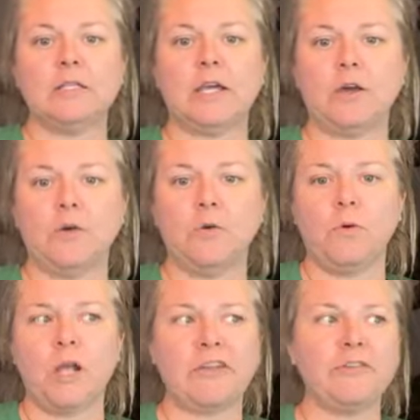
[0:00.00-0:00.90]

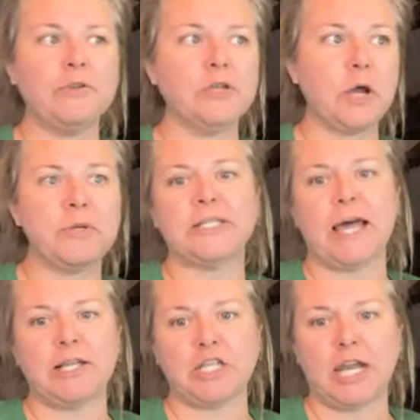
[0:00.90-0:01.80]
So if you notice
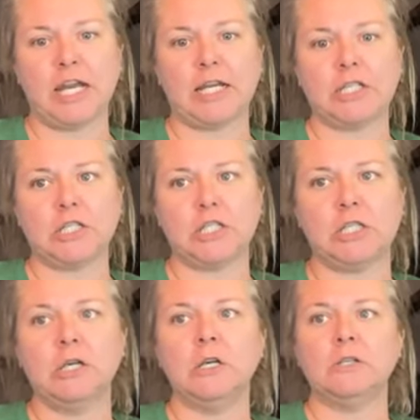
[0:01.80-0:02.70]
that change,
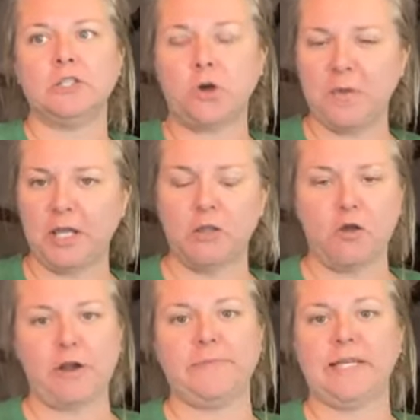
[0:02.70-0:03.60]
don't be
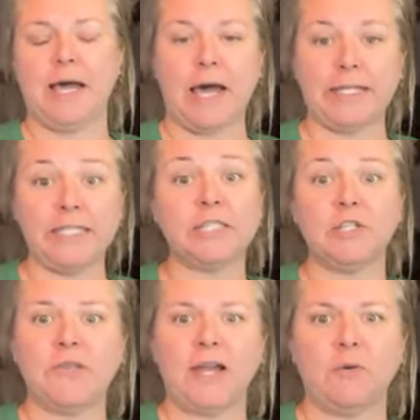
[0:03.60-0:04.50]
alarmed. I did
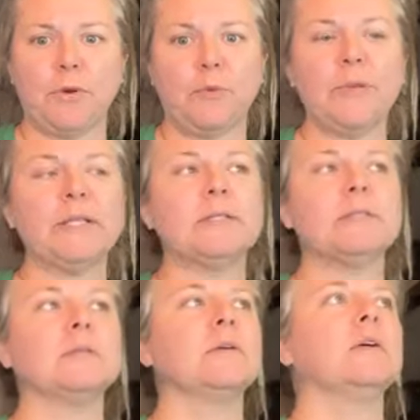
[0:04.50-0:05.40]
do that on
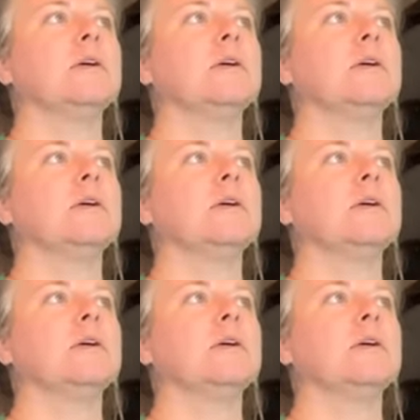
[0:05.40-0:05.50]
purpose.